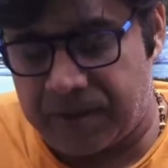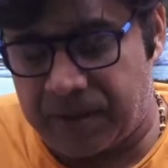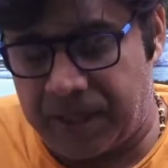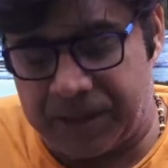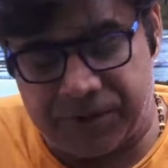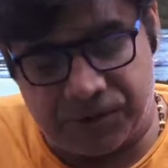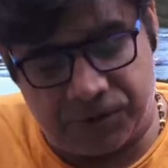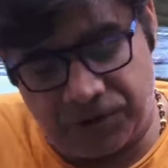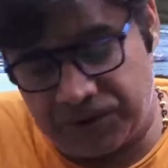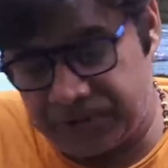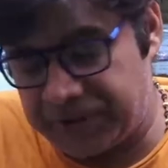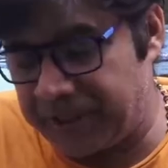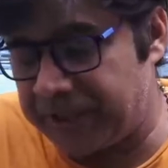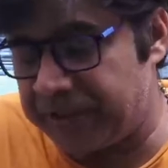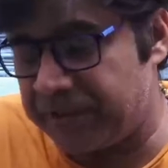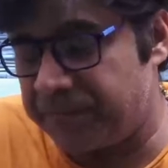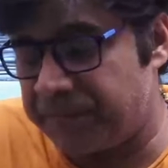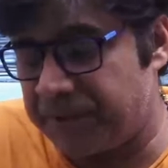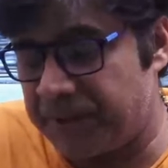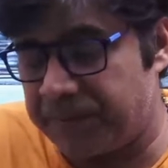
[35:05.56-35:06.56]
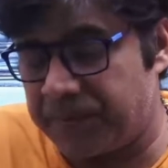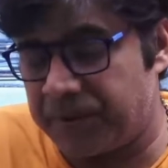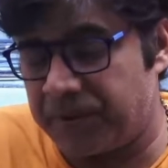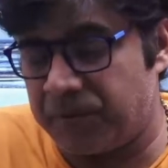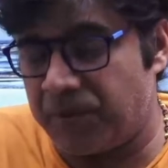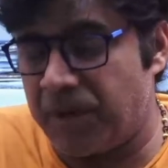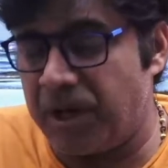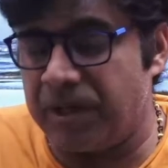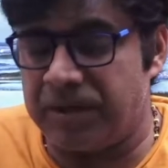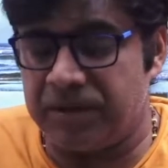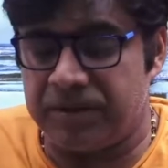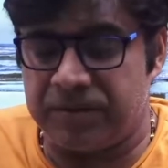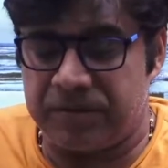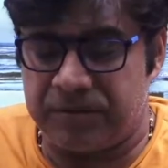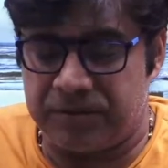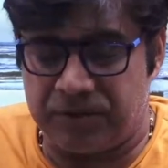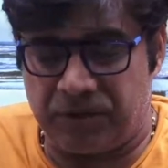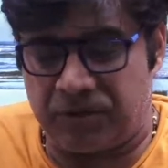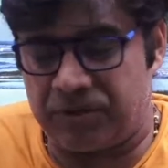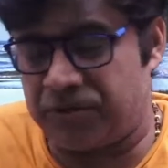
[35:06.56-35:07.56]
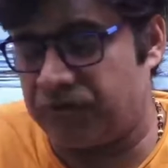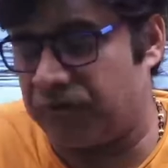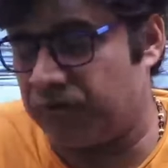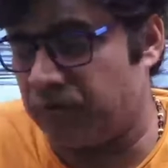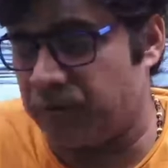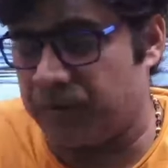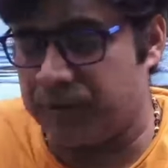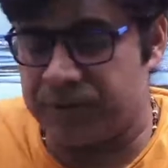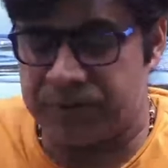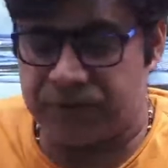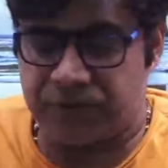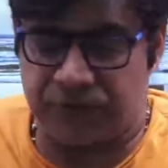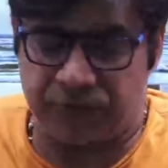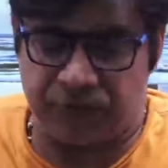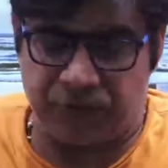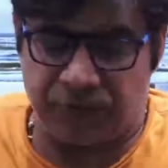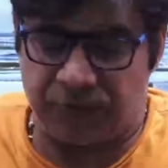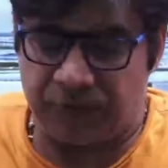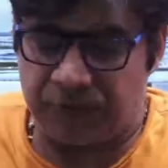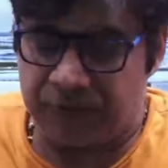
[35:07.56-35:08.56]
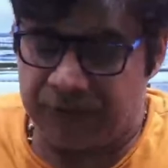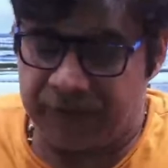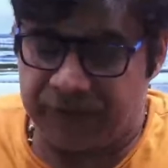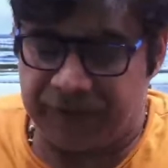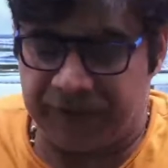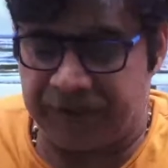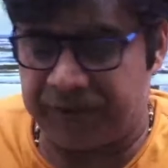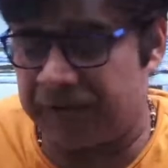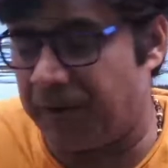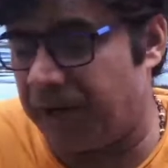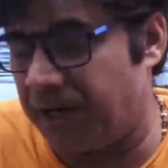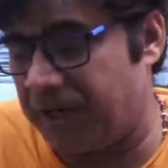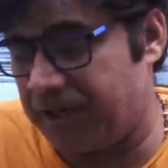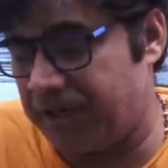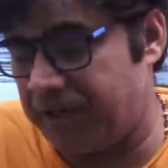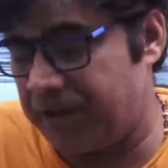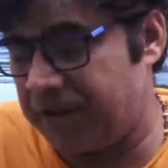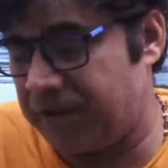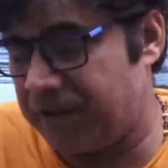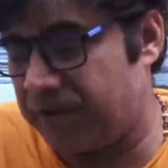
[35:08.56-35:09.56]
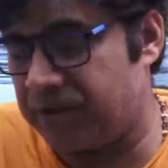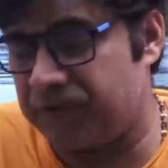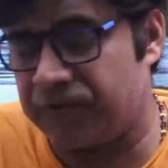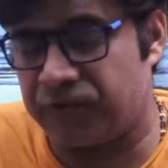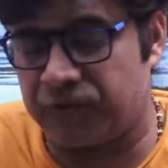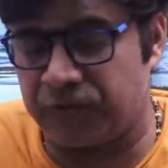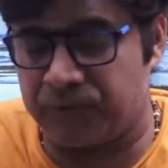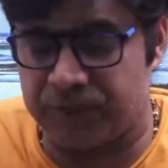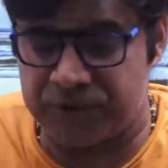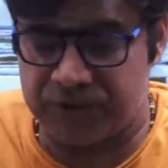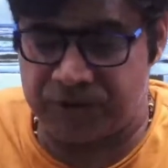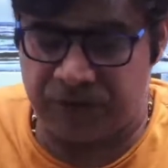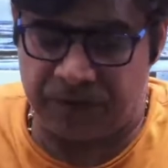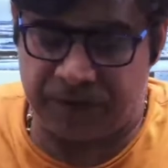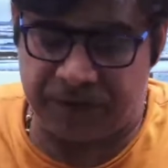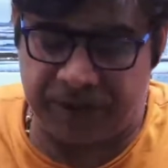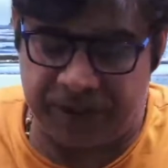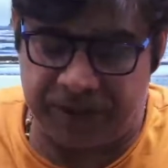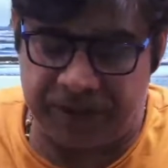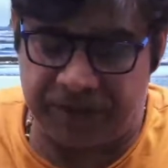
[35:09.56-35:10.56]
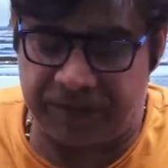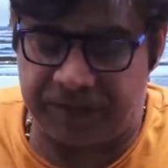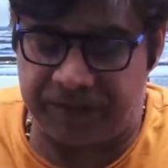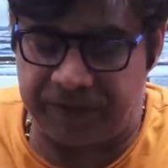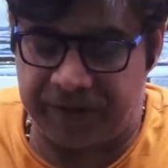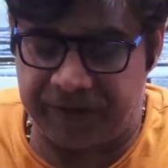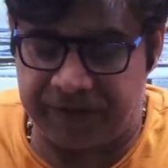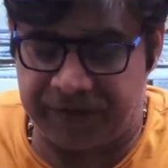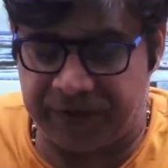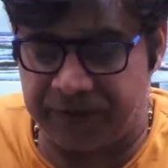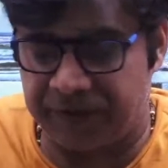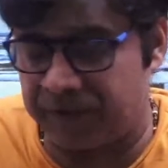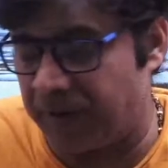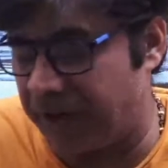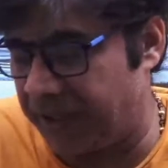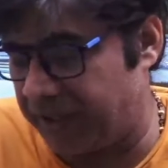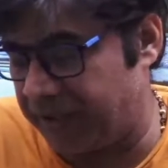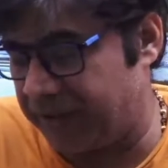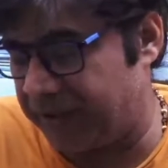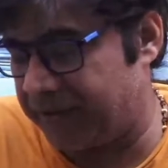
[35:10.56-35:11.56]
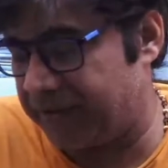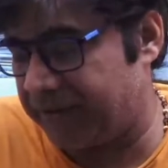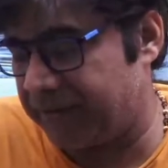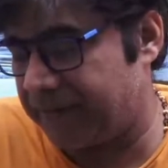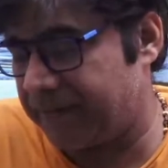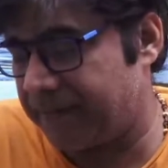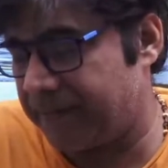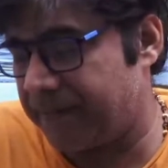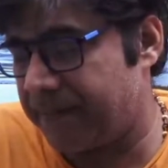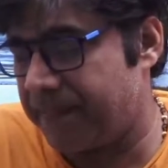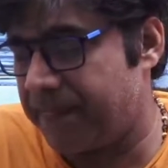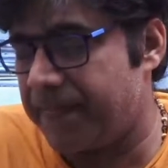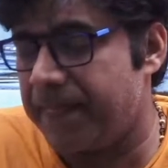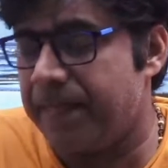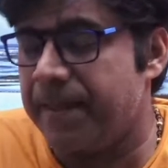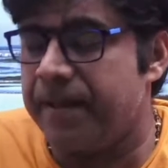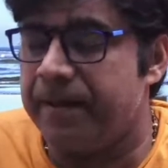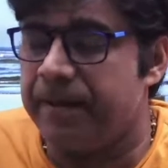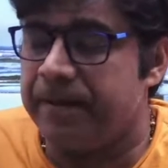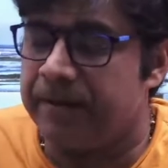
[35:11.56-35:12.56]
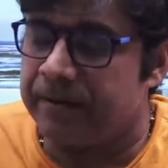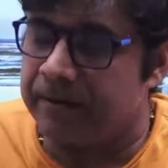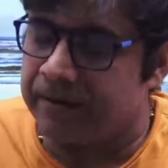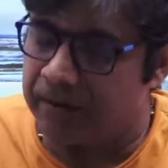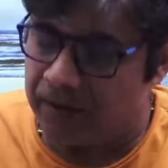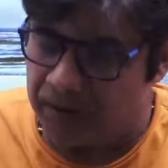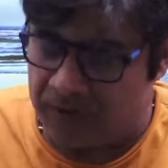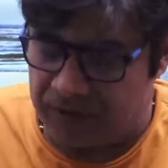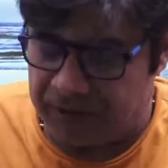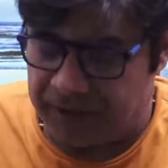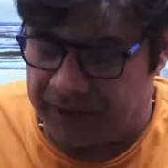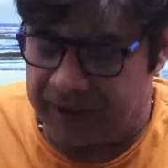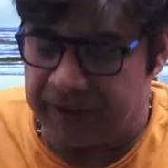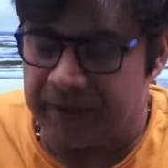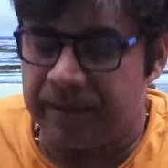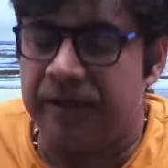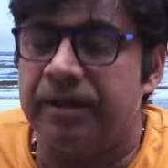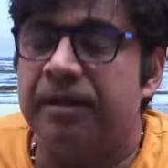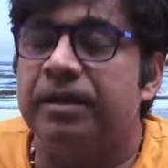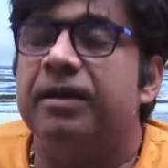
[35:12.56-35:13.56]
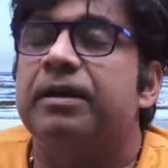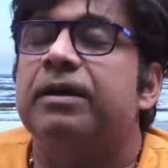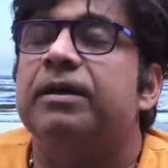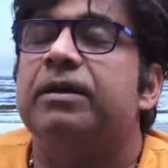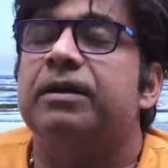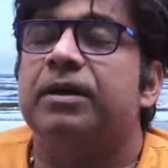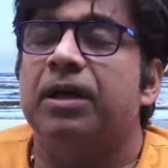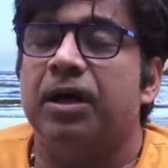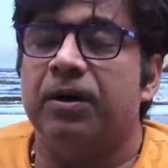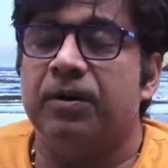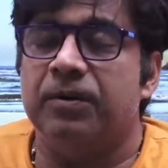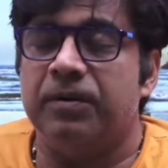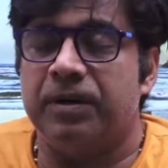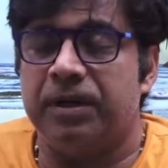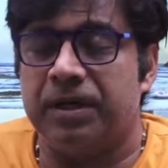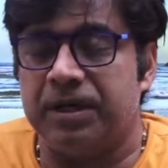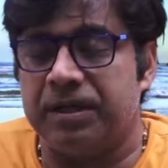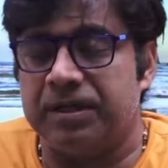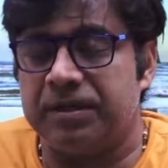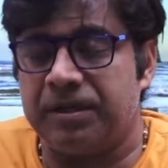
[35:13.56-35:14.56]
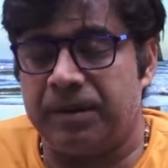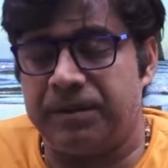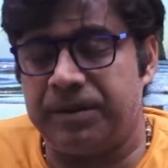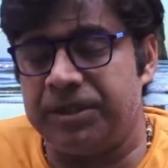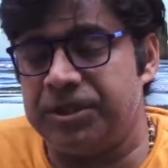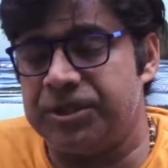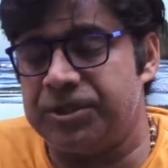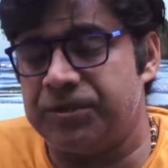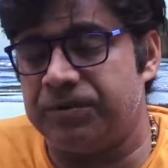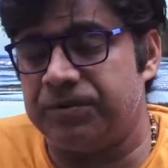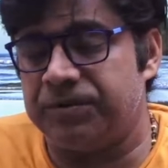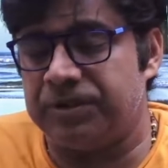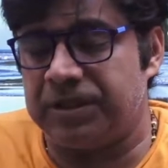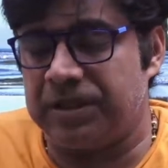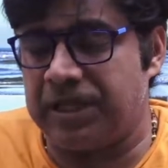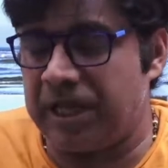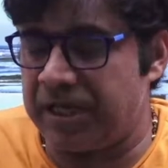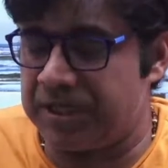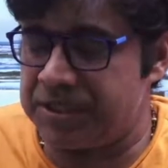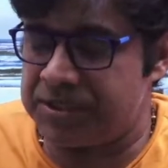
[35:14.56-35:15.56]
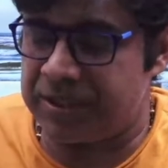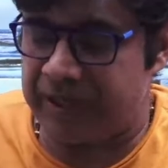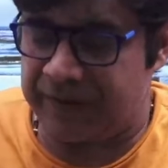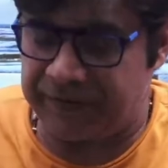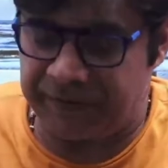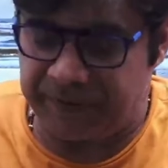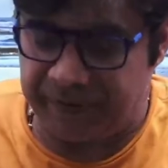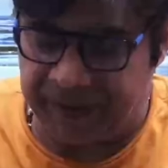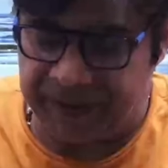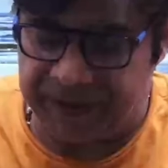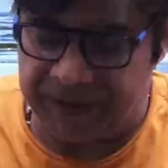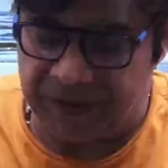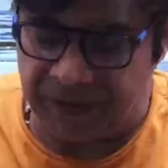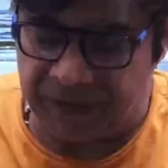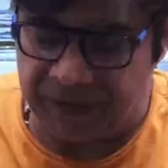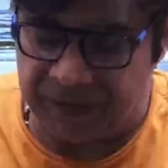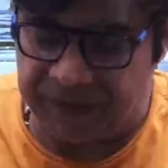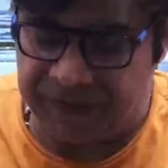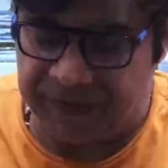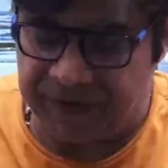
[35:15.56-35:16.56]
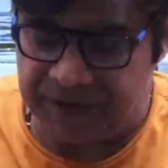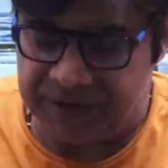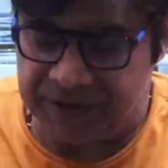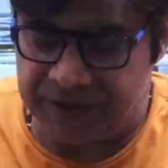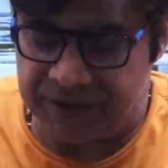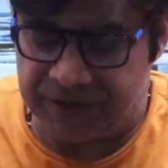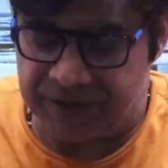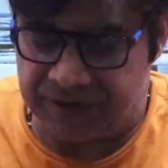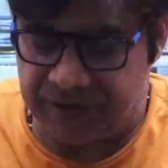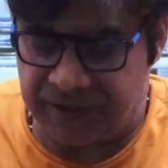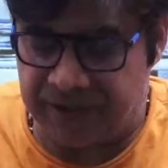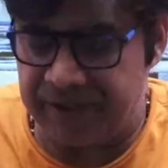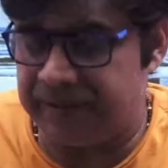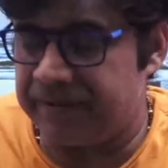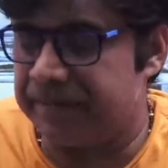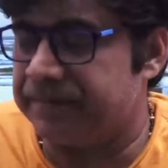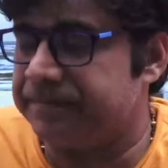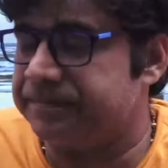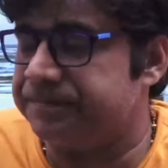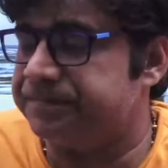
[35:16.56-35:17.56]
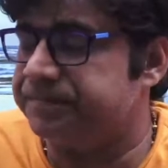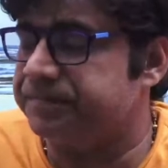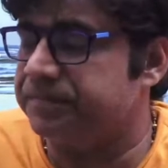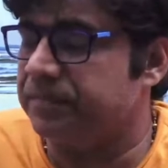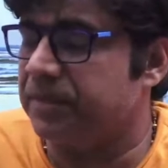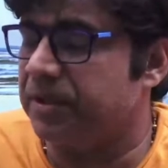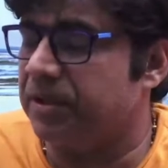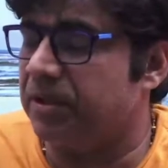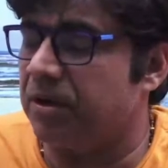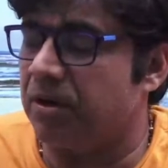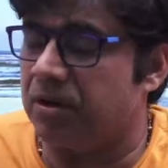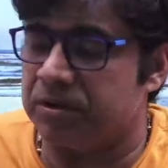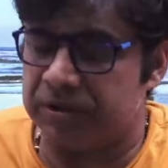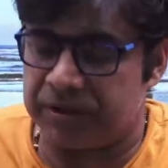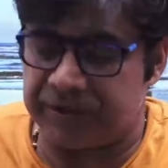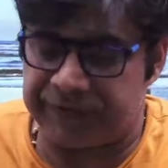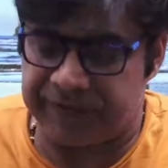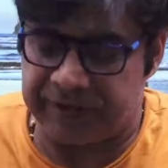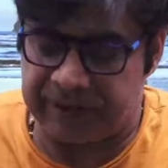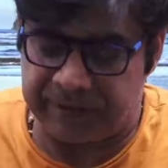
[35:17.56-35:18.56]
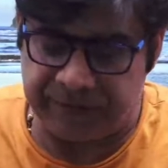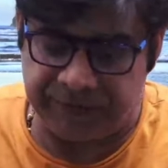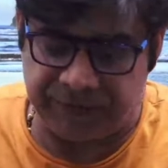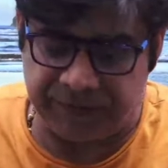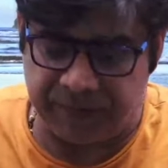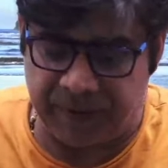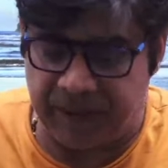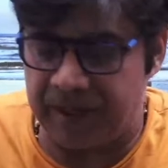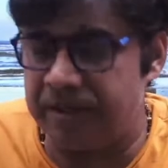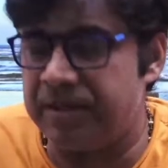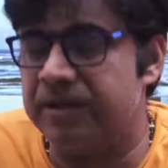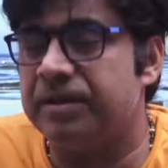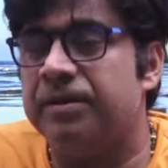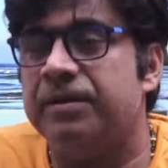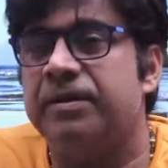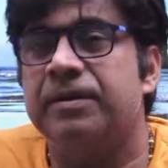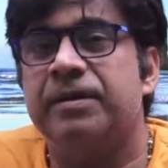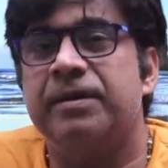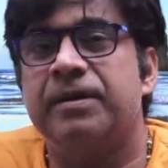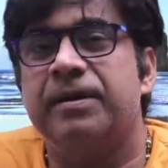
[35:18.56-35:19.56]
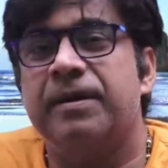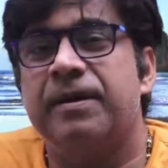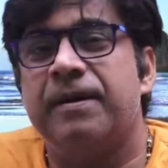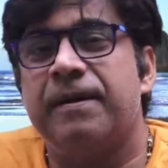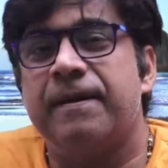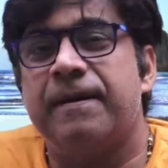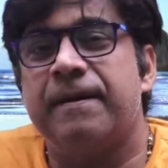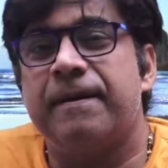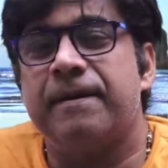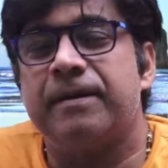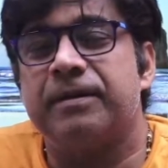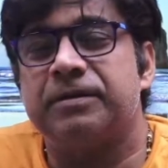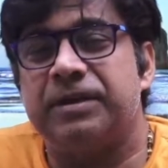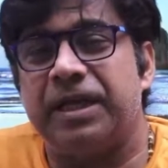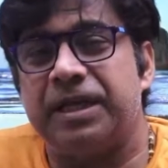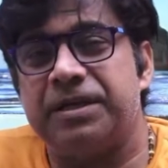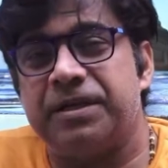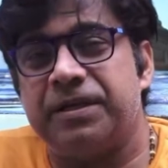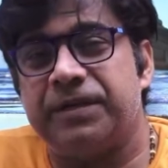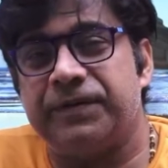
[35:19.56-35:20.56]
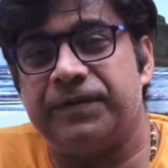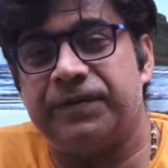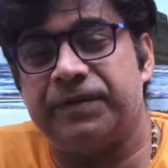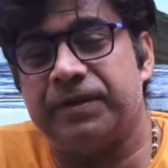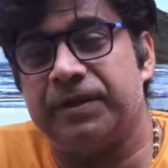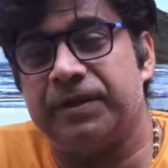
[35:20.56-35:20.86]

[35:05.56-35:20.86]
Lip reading: told you that in paper 1, not so much so is required, not so much of current affair is required. All right. Now coming to the last aspect of discussion today on the syllabus part, that is